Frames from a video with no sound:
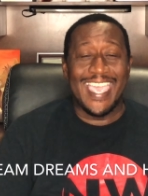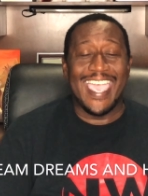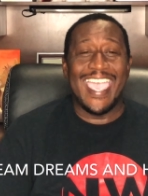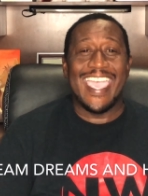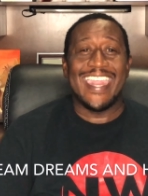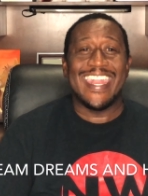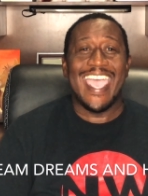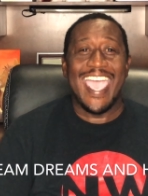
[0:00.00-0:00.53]

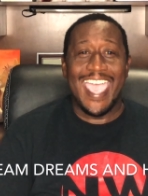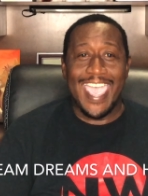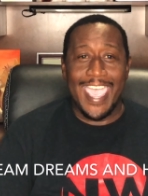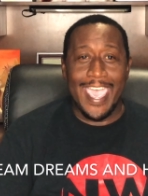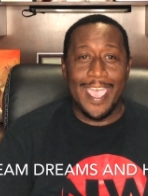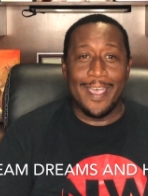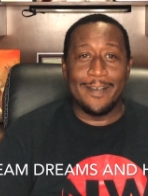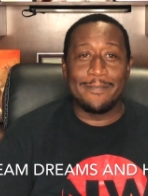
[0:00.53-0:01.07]
and
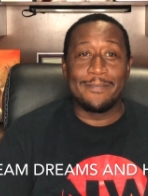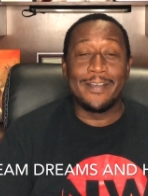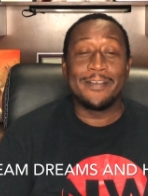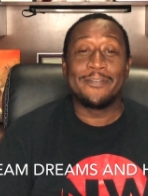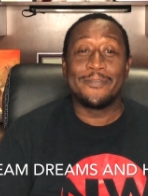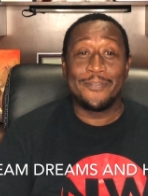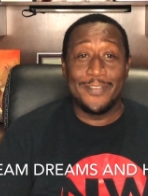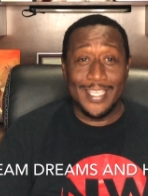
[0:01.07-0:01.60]
have
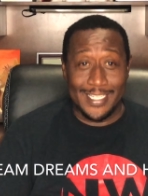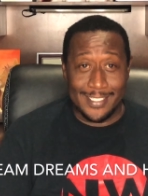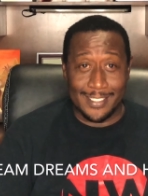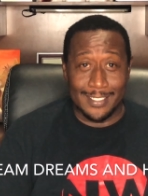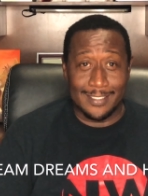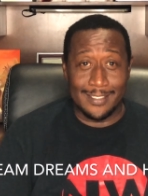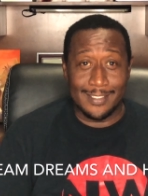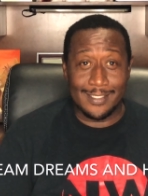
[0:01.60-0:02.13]

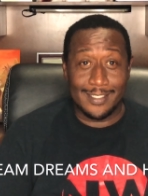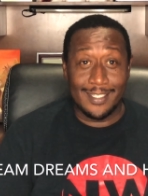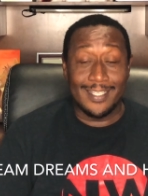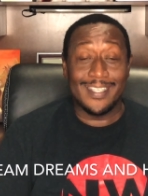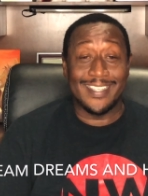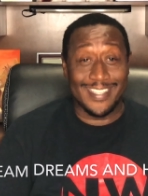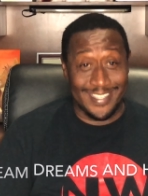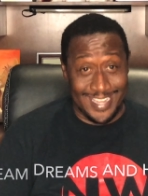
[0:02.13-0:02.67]
visions.
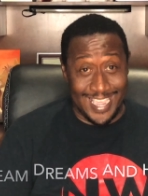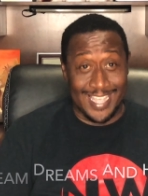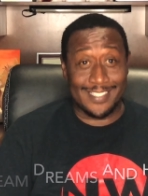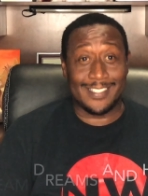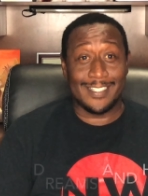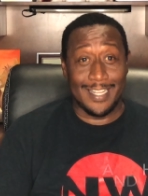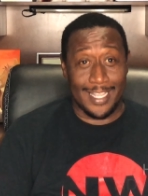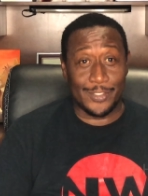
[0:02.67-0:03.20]

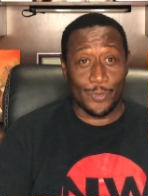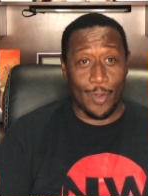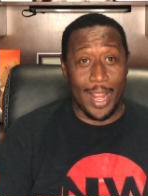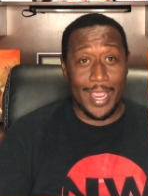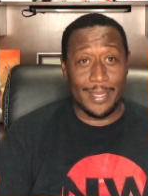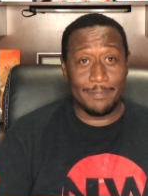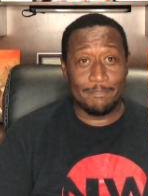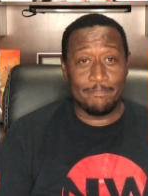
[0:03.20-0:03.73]
Yes, that's right.